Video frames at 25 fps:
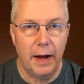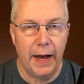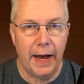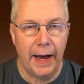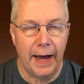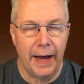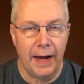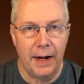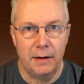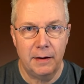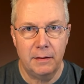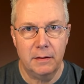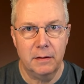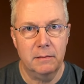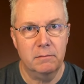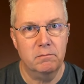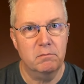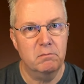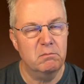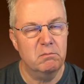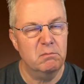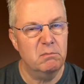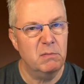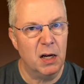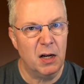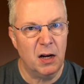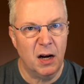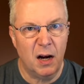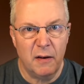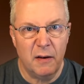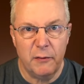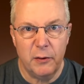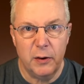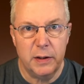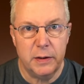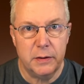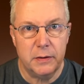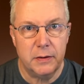at a
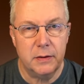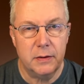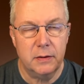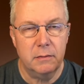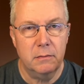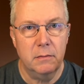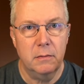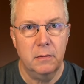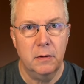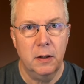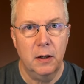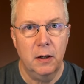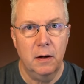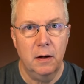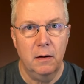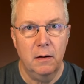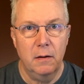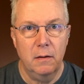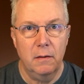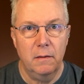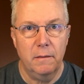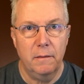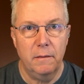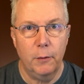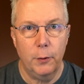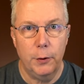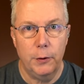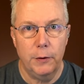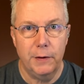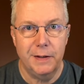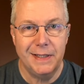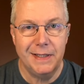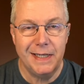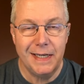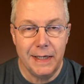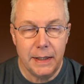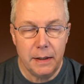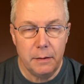conference for your
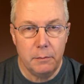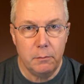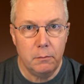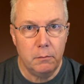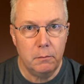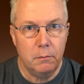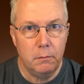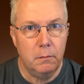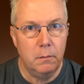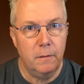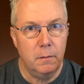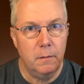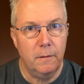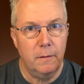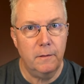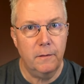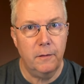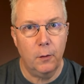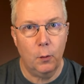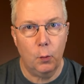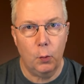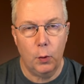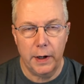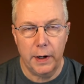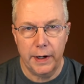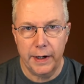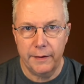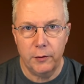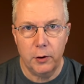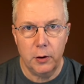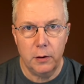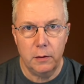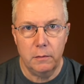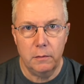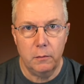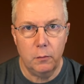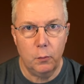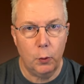team, for
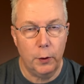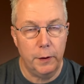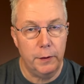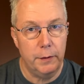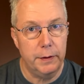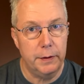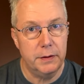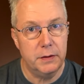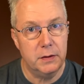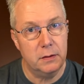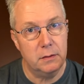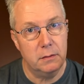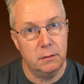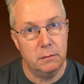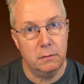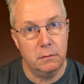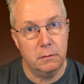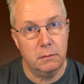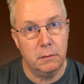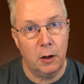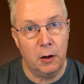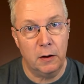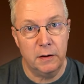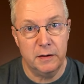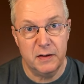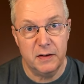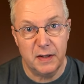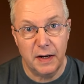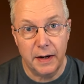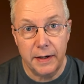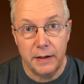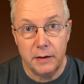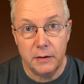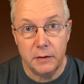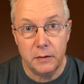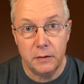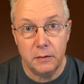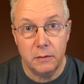whatever, whether it's on
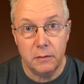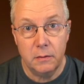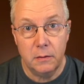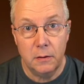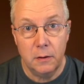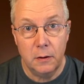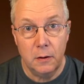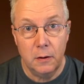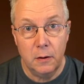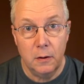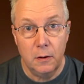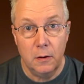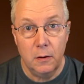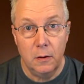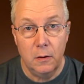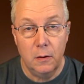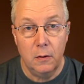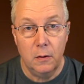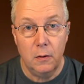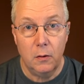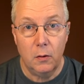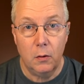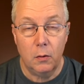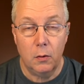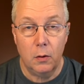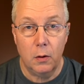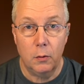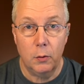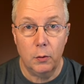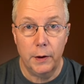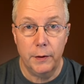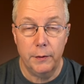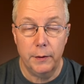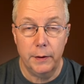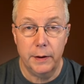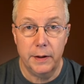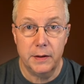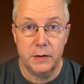site or
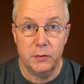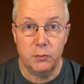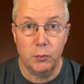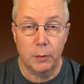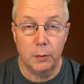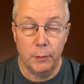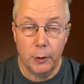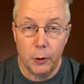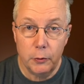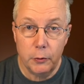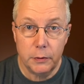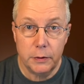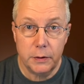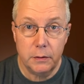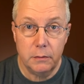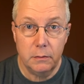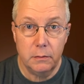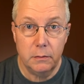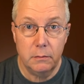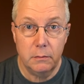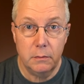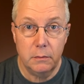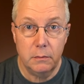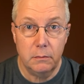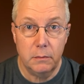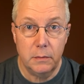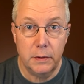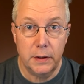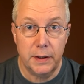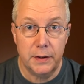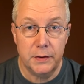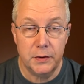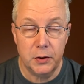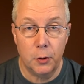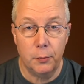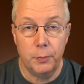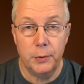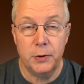whether it's remote,
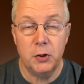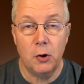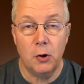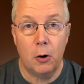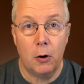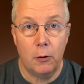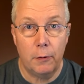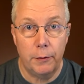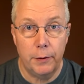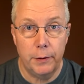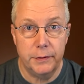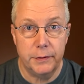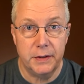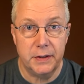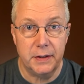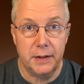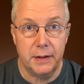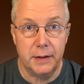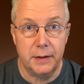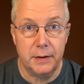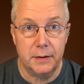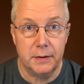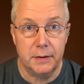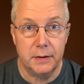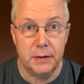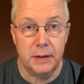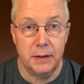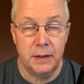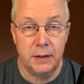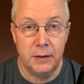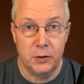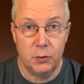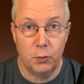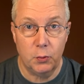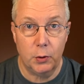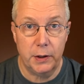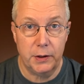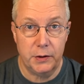He's open to all those things in
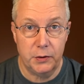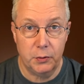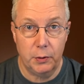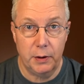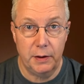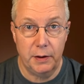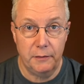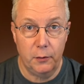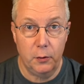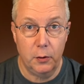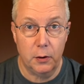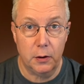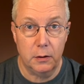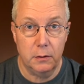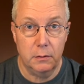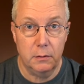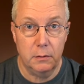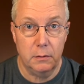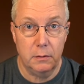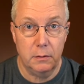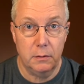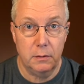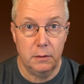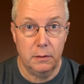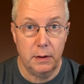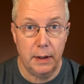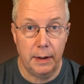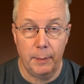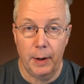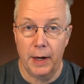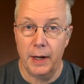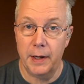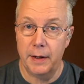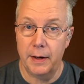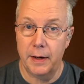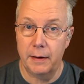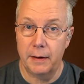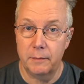2024. Am
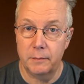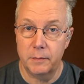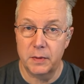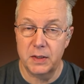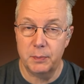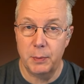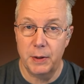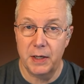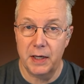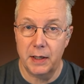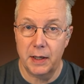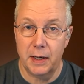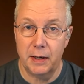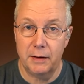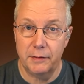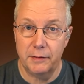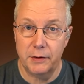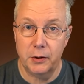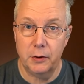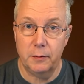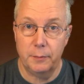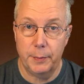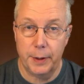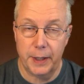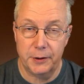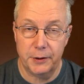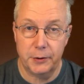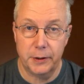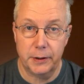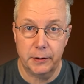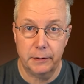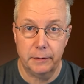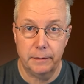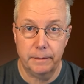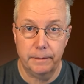I speaking out of turn, Patrick?